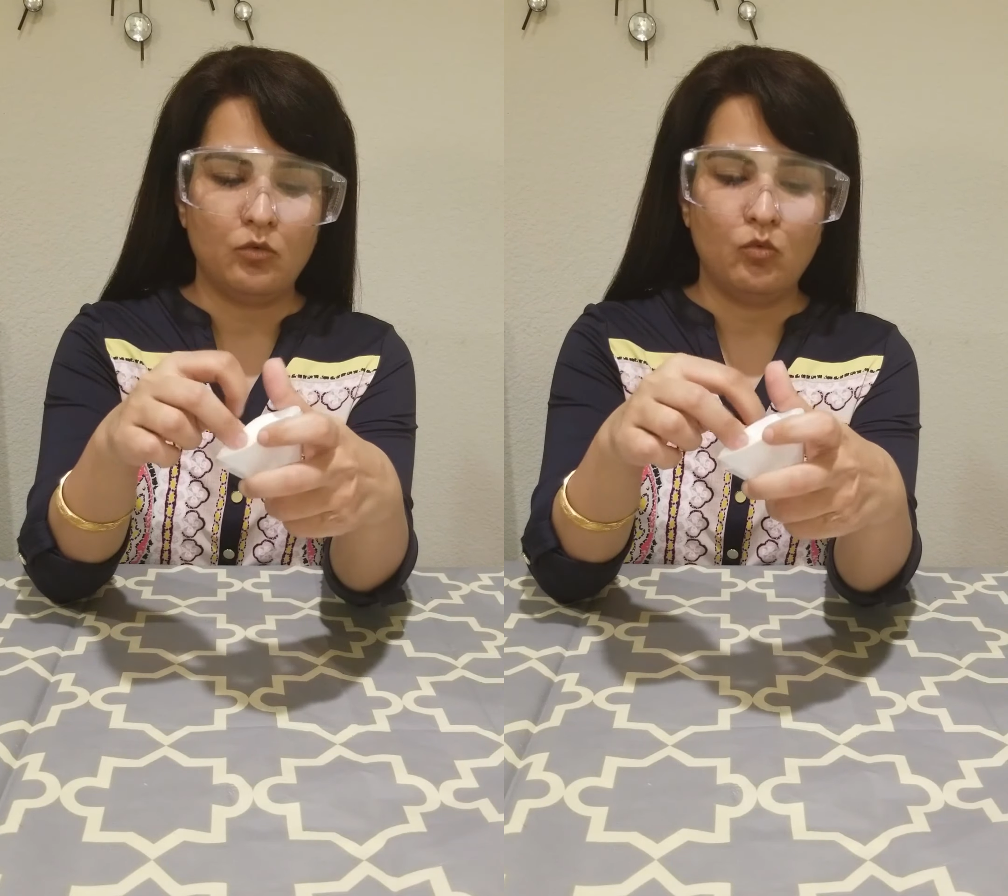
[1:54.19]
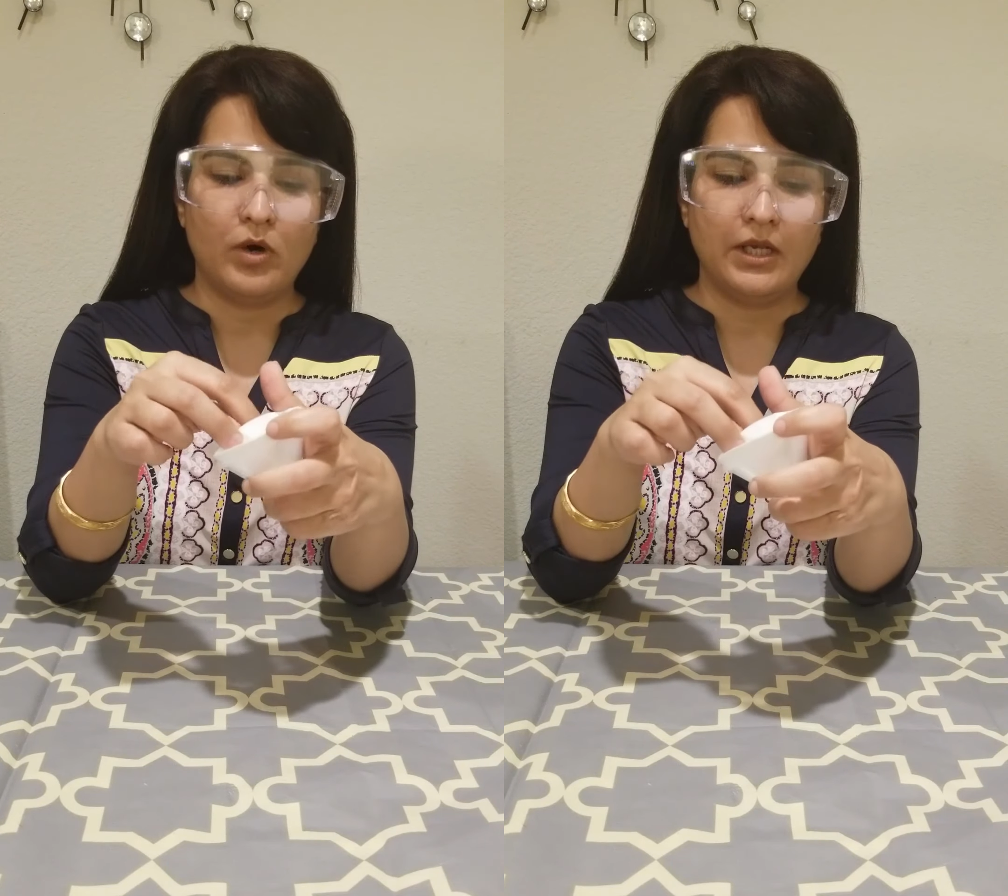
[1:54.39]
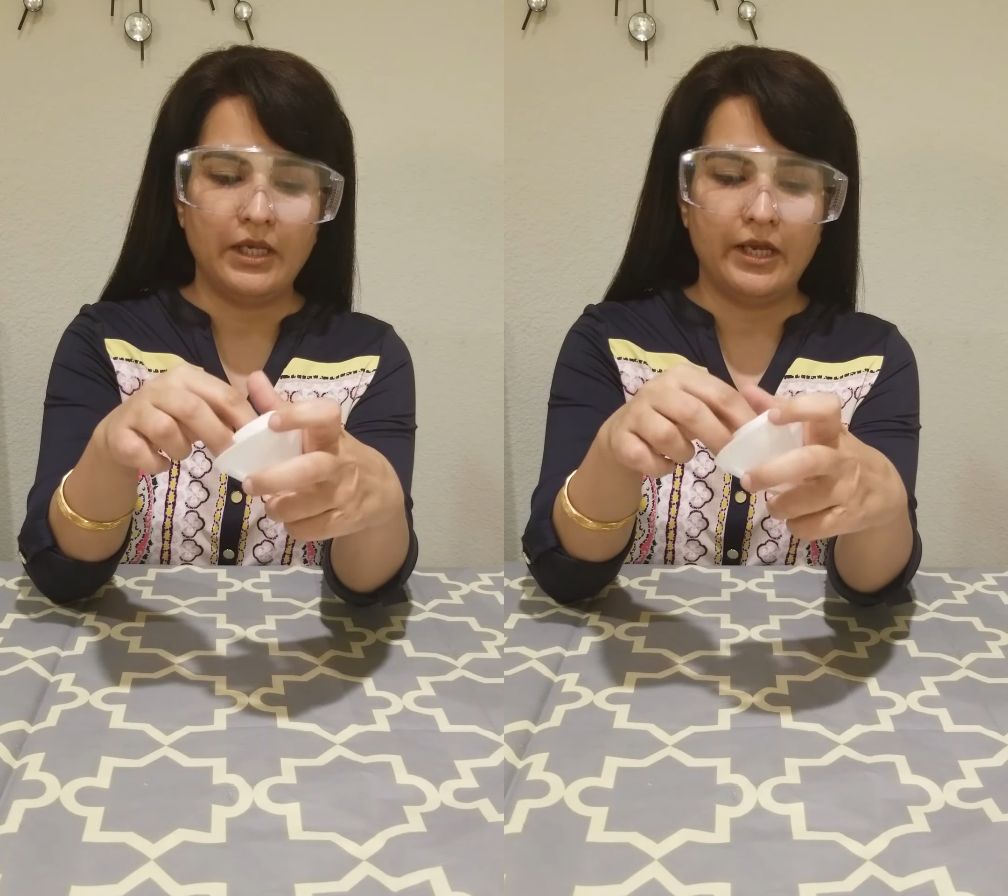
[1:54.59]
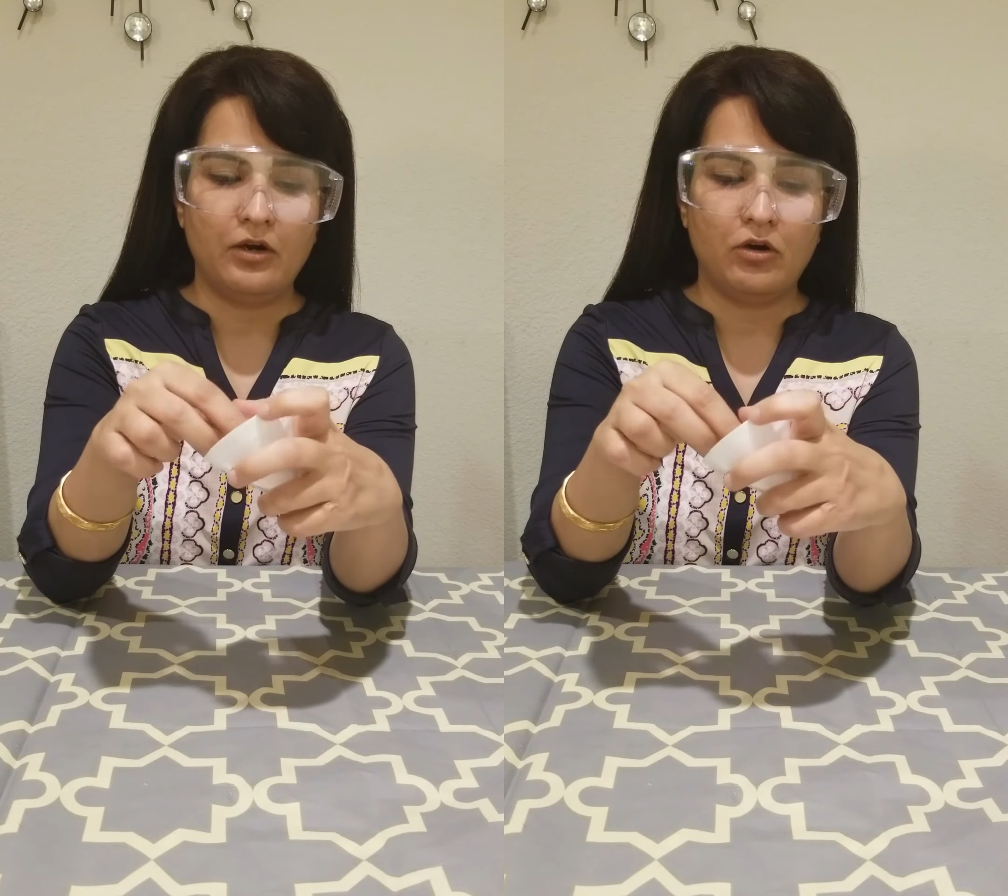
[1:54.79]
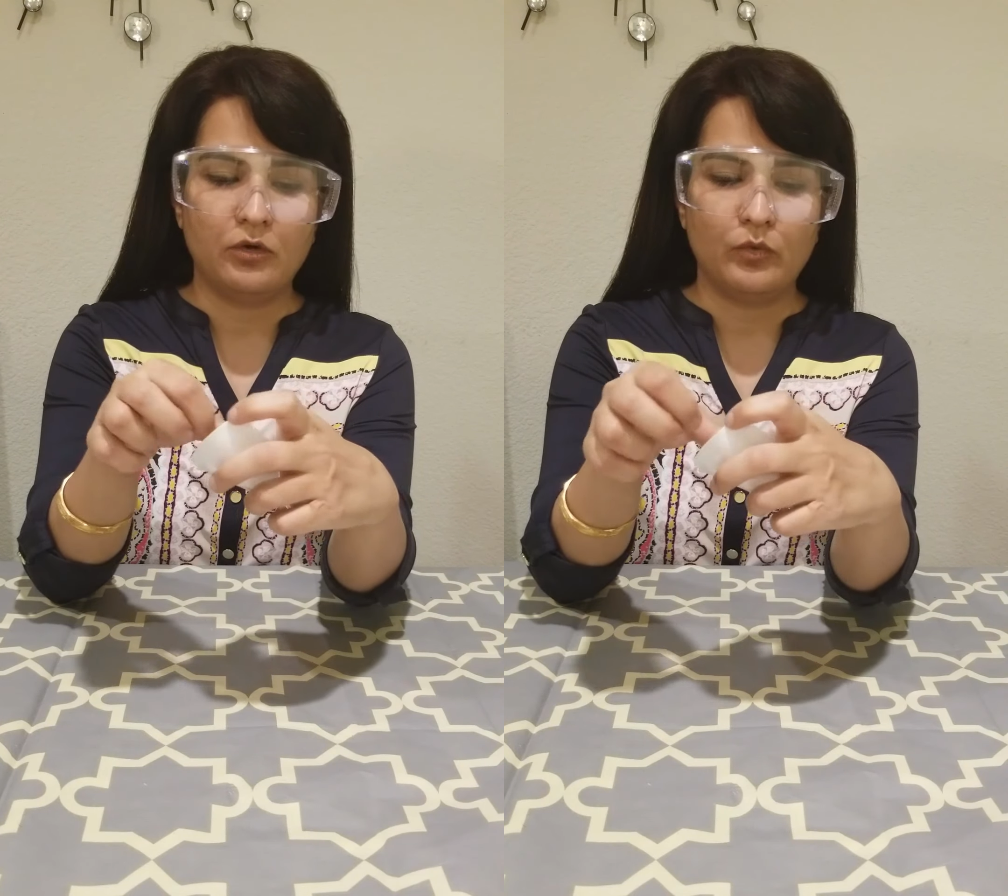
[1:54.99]
1
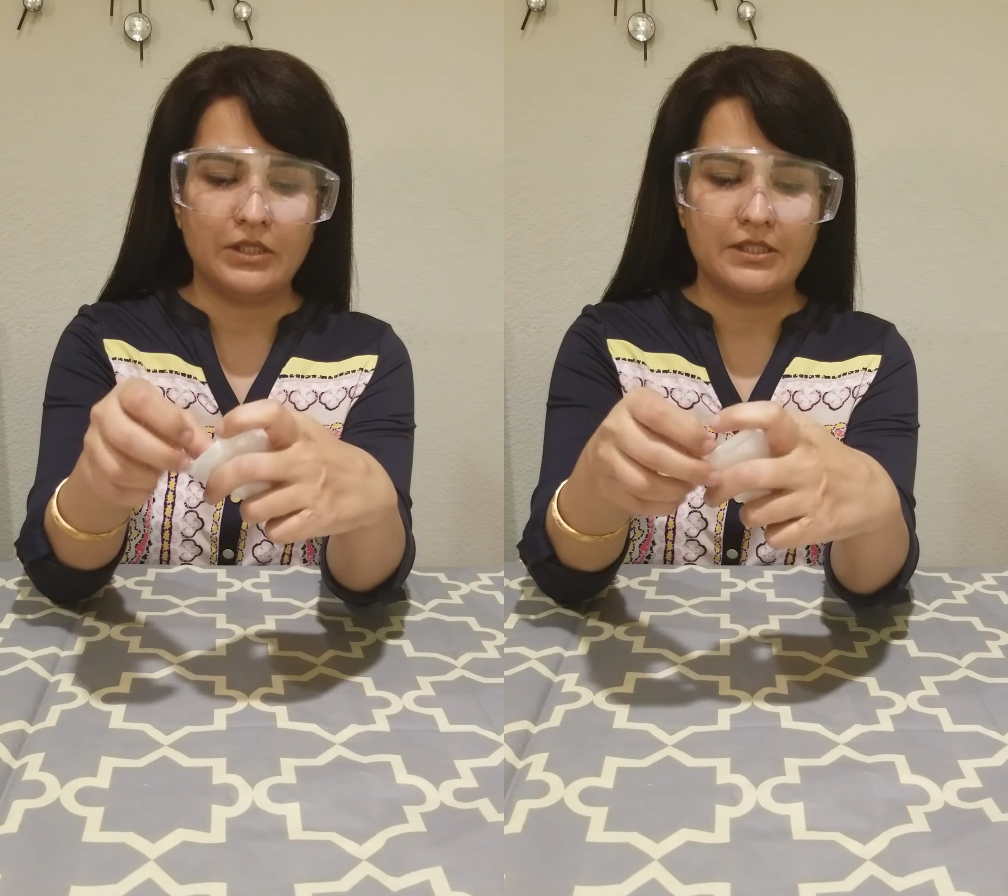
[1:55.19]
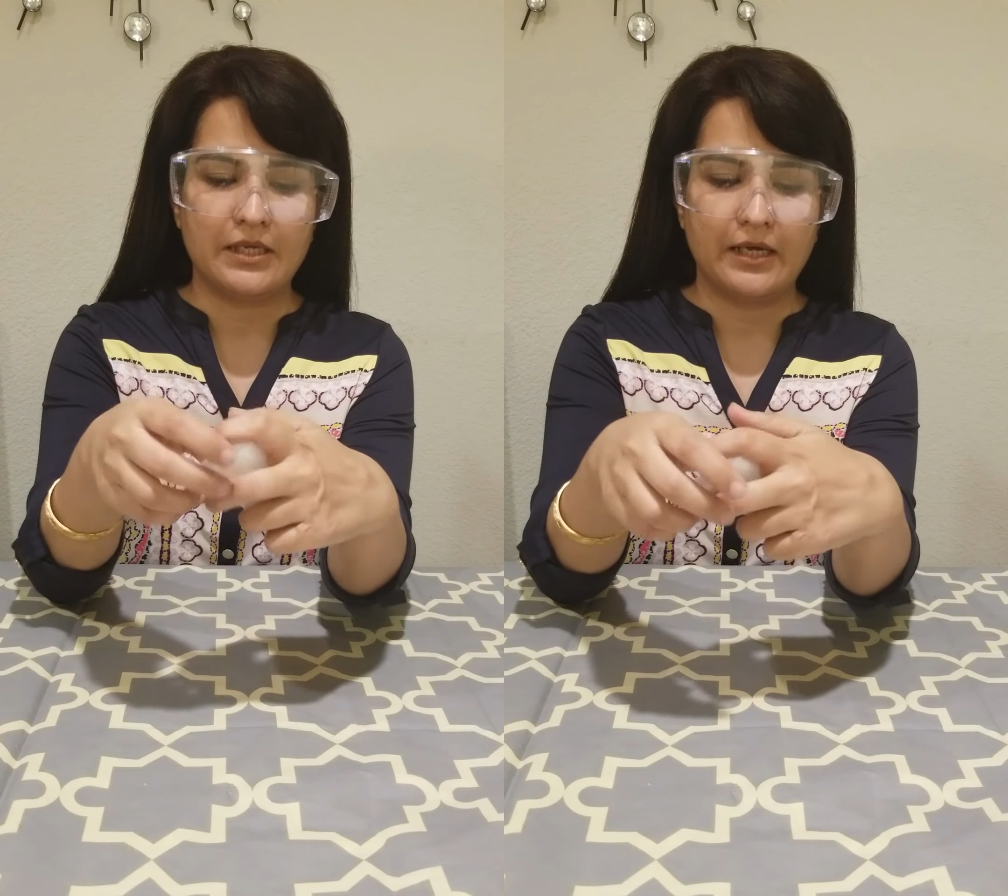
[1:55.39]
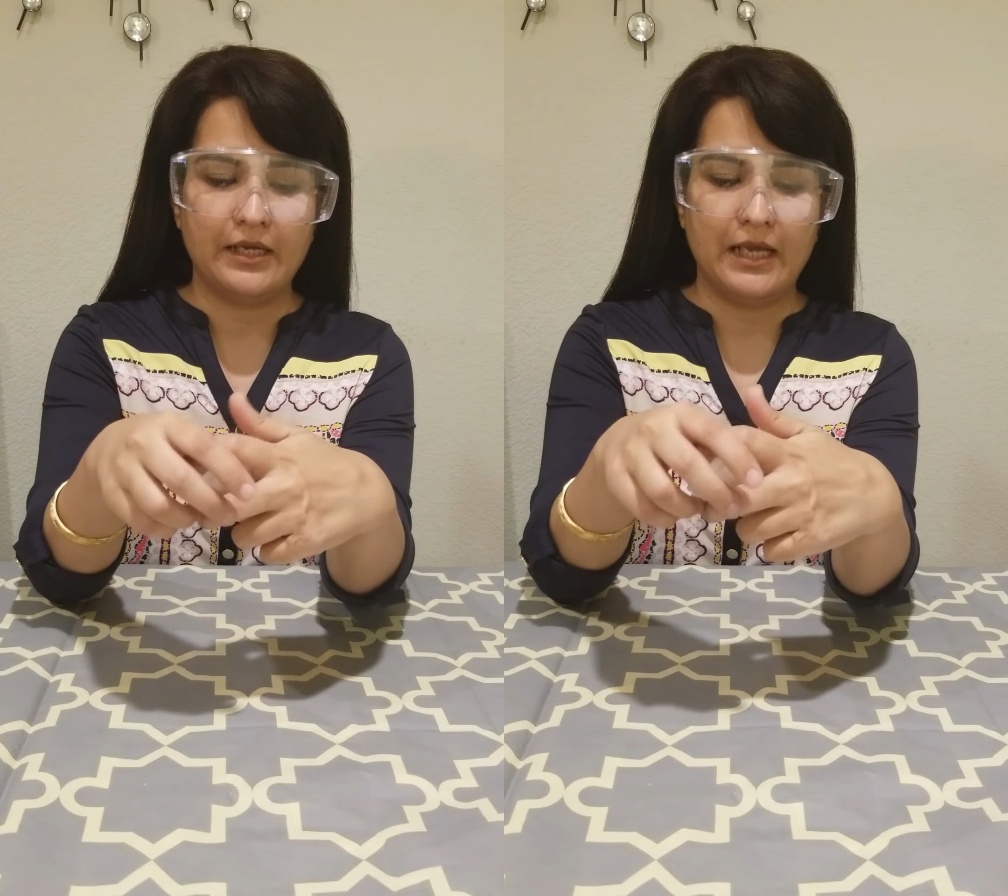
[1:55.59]
layer on one side